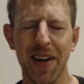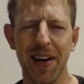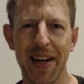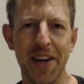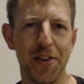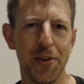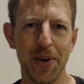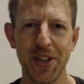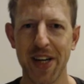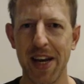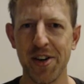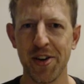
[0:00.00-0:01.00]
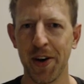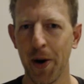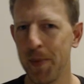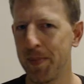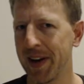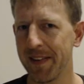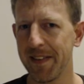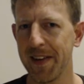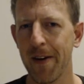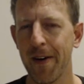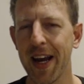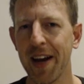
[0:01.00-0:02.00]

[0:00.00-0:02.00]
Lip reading: led to a change in opening theory,